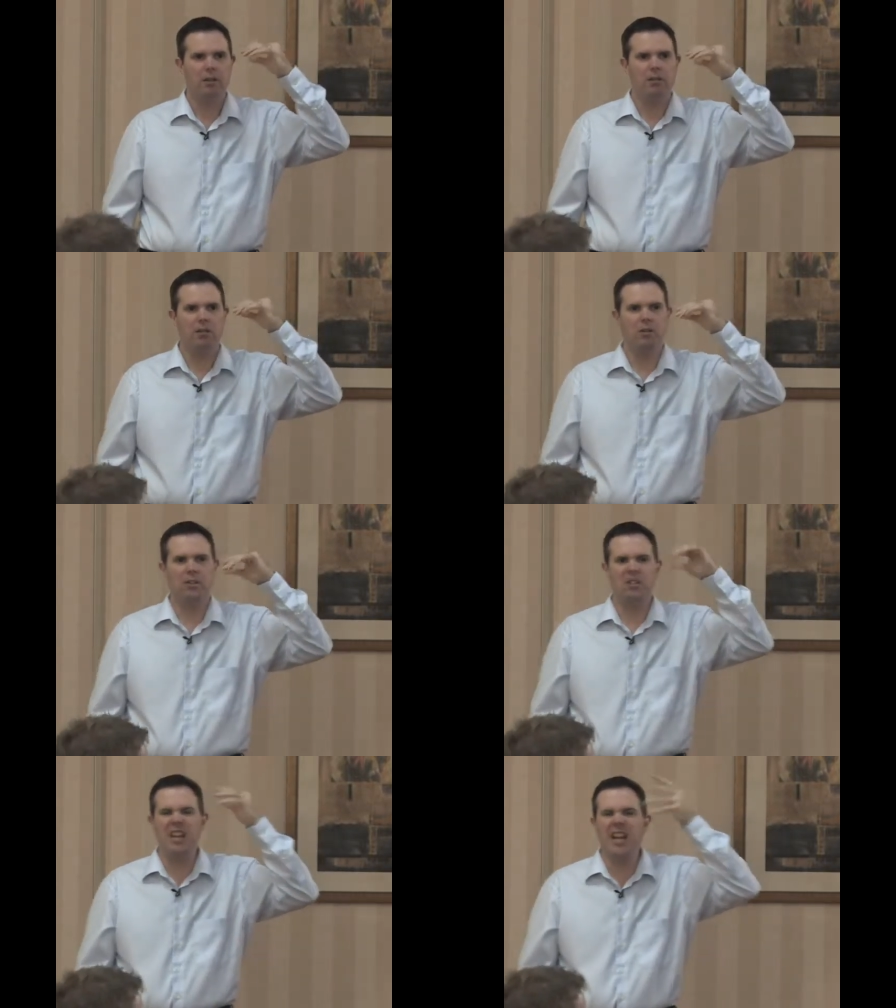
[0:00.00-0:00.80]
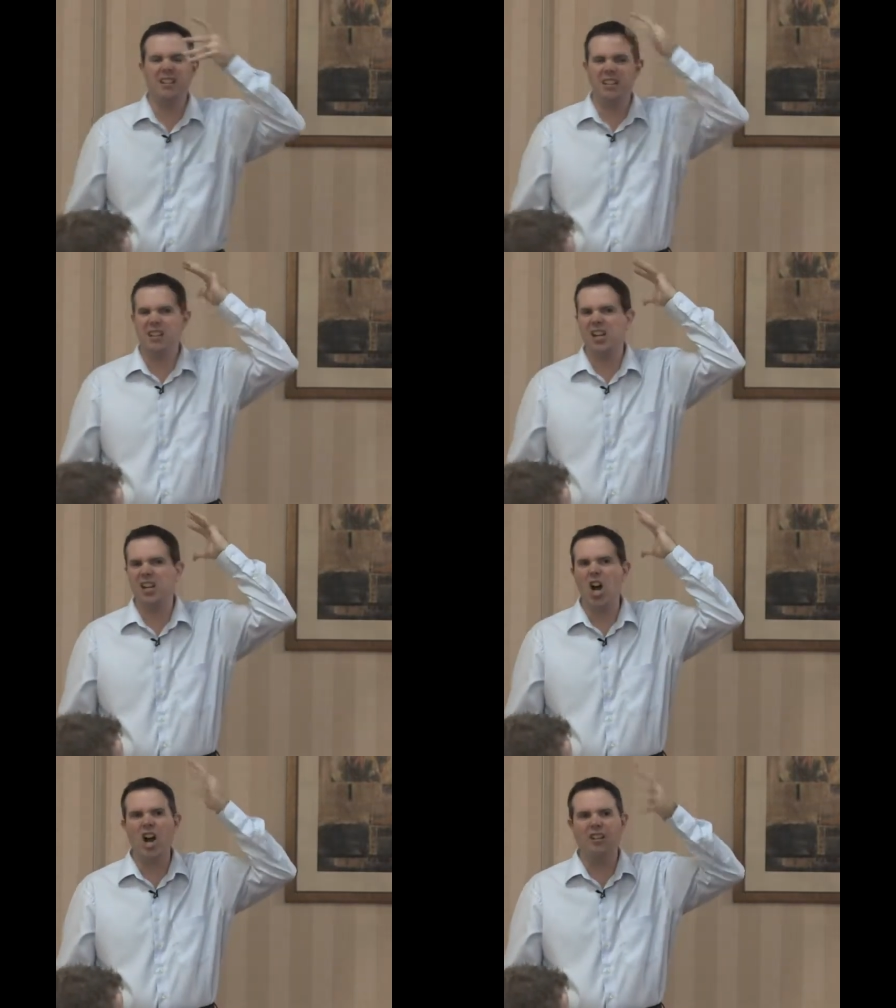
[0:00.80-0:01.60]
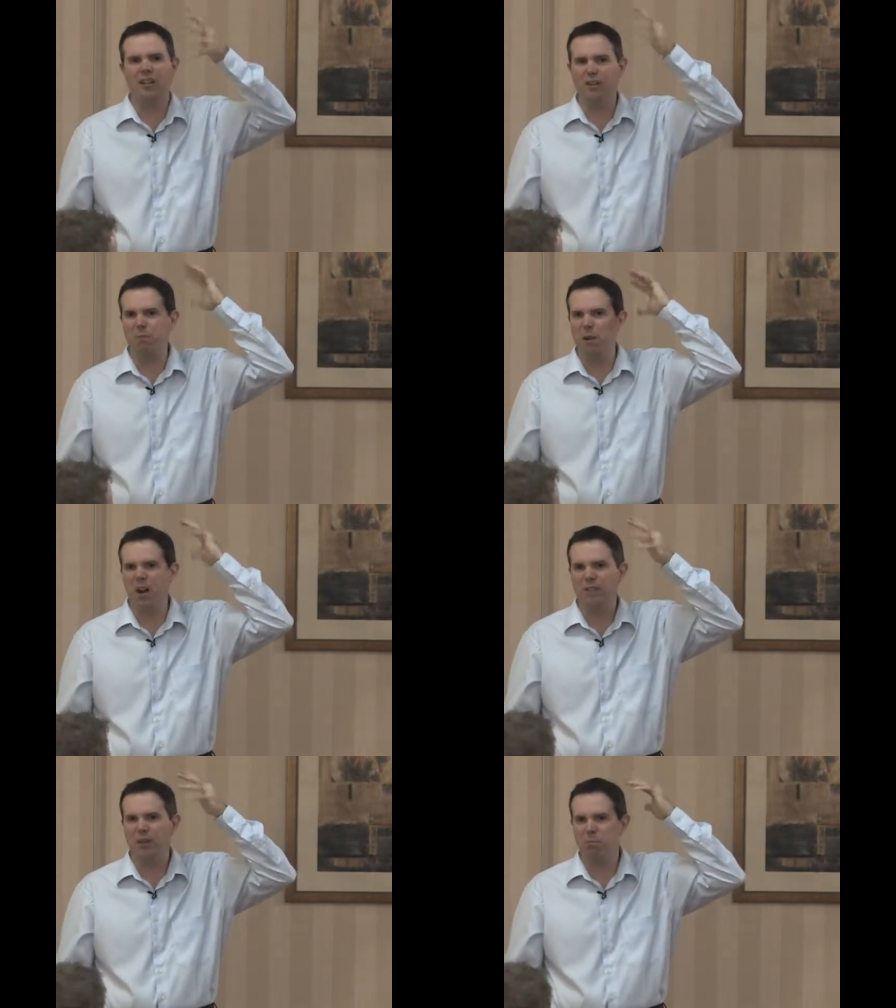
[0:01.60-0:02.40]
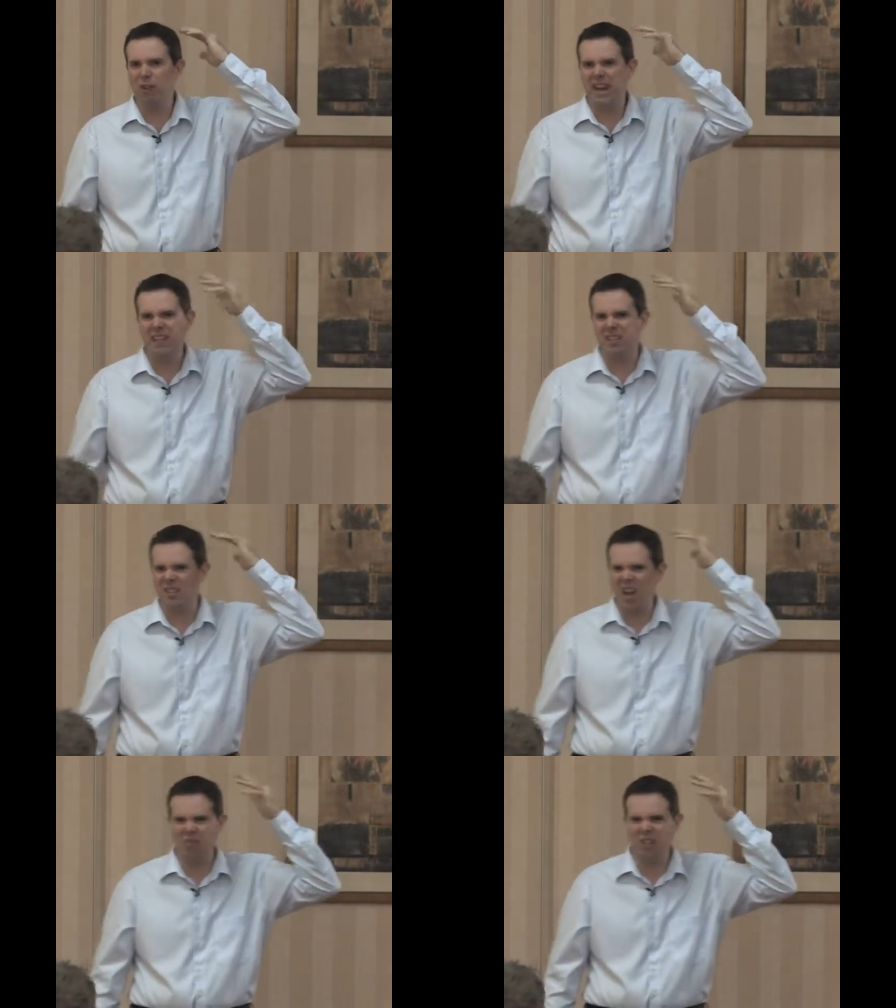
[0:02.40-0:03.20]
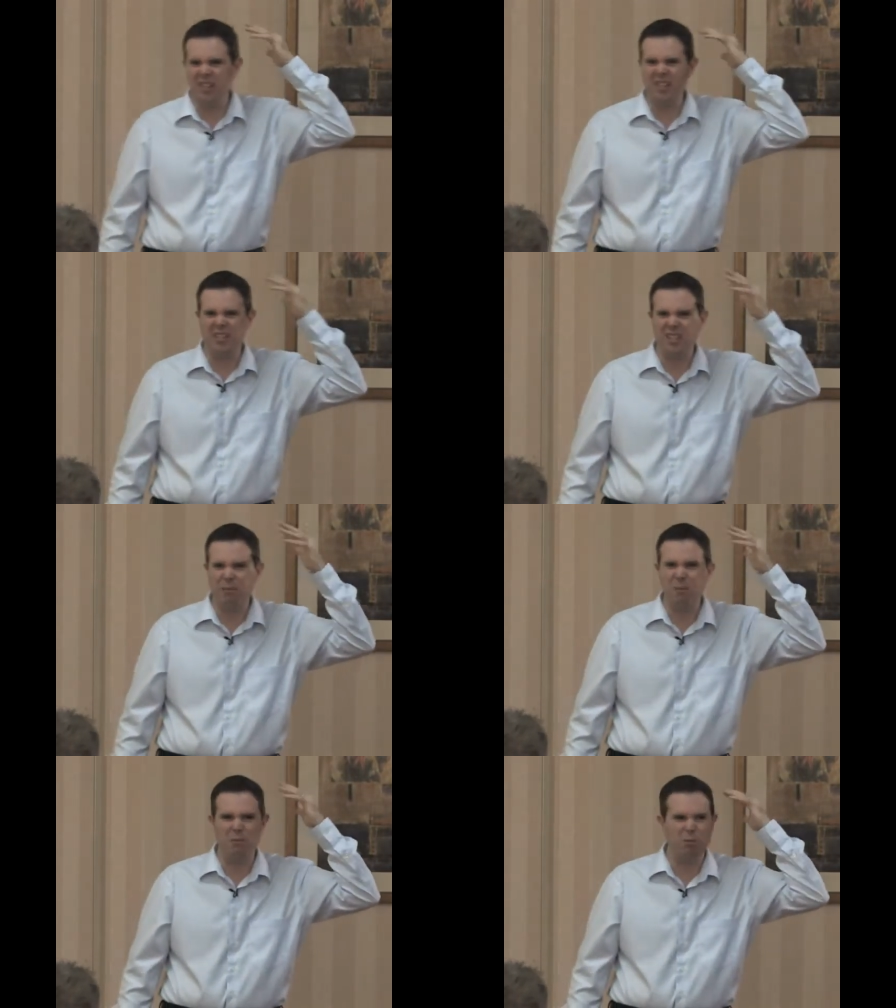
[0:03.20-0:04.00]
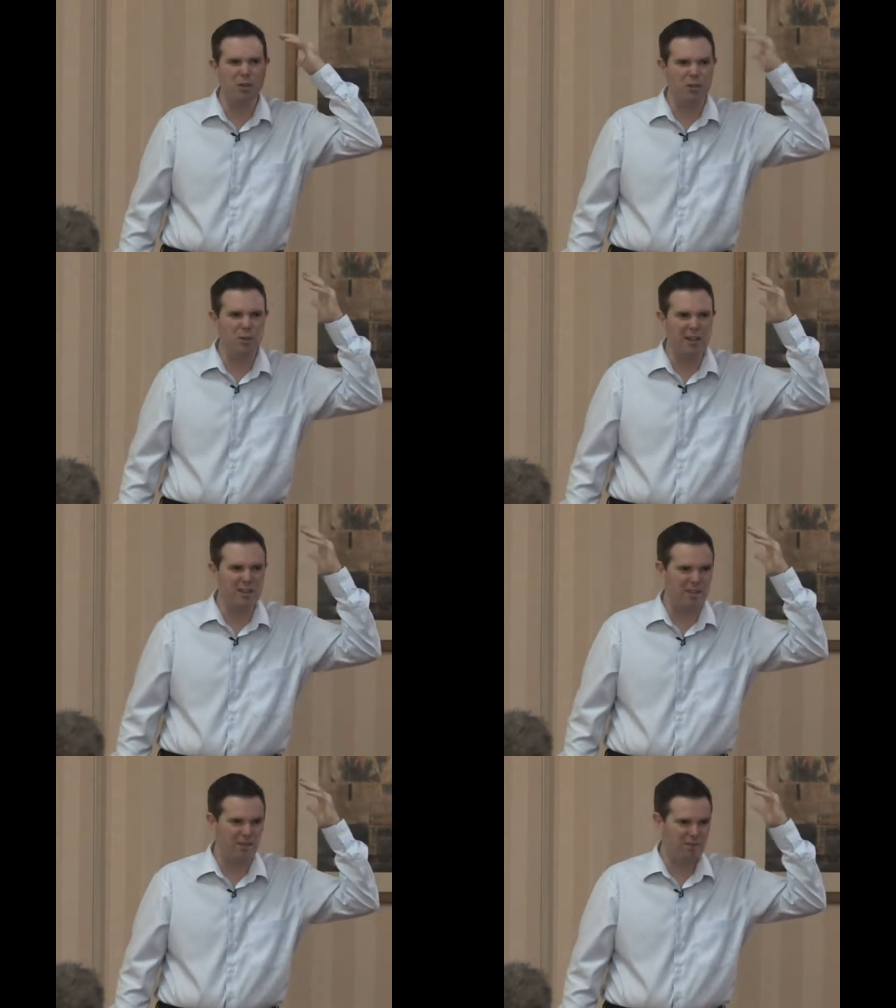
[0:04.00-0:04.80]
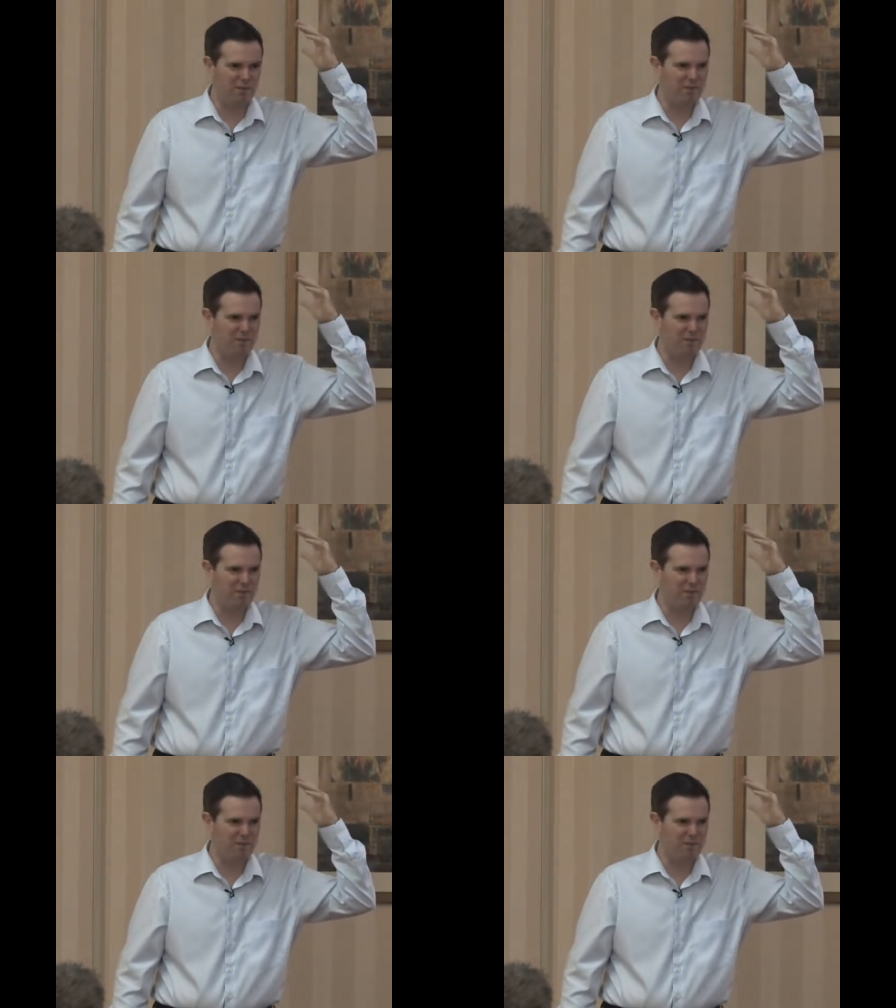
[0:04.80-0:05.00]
So it stands in the cognitive part of your brain. It's not really deep and persuasive.